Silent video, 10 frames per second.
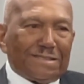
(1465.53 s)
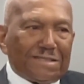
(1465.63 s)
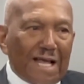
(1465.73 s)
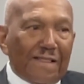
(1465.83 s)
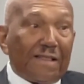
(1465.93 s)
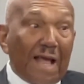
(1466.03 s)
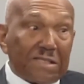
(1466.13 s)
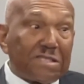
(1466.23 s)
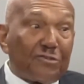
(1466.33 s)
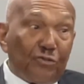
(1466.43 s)
Now,
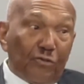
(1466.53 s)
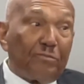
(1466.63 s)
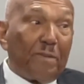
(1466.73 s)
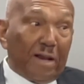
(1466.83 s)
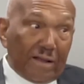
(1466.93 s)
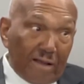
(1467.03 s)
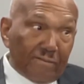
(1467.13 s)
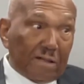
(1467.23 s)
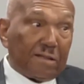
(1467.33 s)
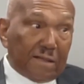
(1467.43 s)
that's the truth from here to
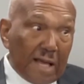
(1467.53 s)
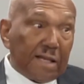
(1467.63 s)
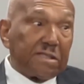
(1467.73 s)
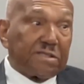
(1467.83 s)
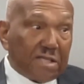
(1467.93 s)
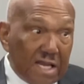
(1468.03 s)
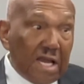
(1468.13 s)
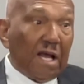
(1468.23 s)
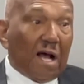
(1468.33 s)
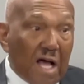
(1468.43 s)
heaven. That is
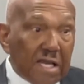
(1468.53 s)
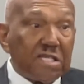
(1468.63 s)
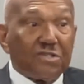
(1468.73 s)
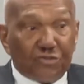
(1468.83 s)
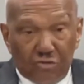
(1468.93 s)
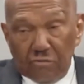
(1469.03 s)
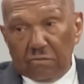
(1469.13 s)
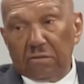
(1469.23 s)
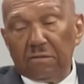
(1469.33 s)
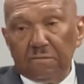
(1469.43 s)
the honest truth.
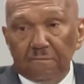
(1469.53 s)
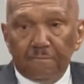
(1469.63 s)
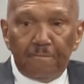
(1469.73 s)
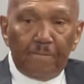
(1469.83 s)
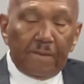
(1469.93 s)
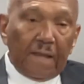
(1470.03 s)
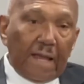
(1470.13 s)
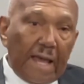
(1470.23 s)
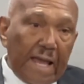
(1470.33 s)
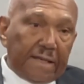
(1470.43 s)

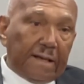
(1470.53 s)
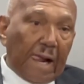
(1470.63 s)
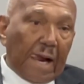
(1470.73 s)
And